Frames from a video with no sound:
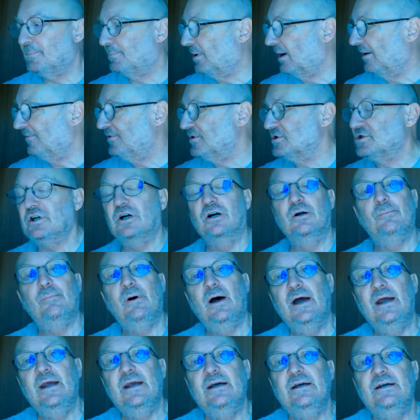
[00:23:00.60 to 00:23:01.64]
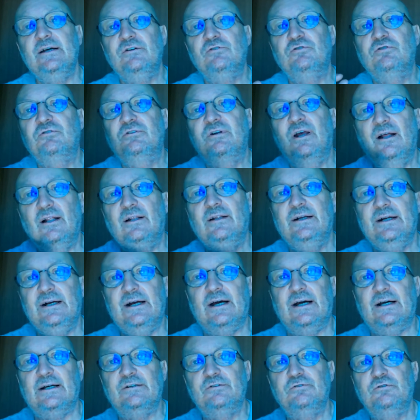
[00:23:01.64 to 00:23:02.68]
The prophet Jeremiah is telling
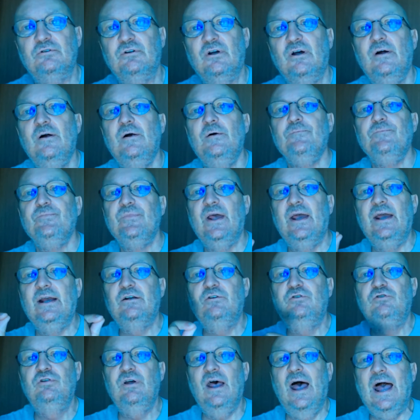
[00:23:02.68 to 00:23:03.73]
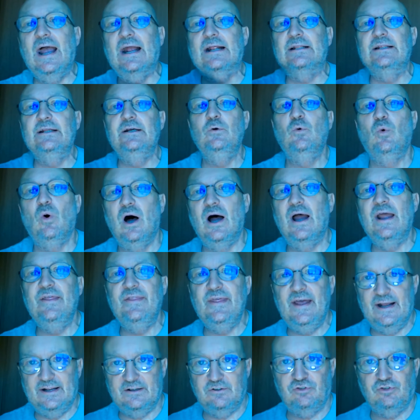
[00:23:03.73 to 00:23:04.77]
us exactly why
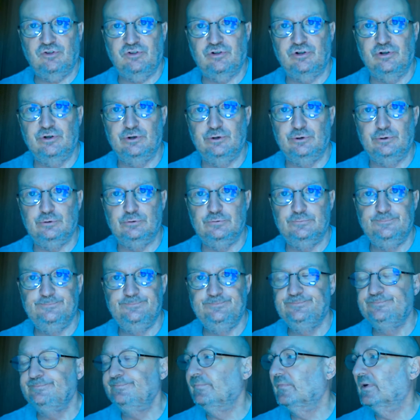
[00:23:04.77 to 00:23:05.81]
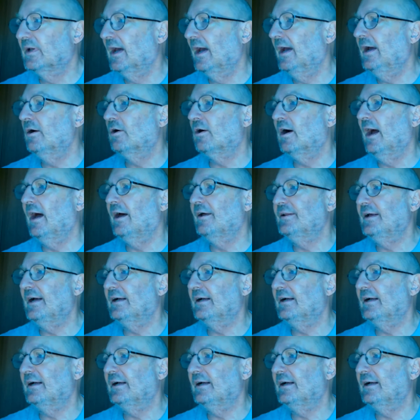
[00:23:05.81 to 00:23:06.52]
that's true, okay, or how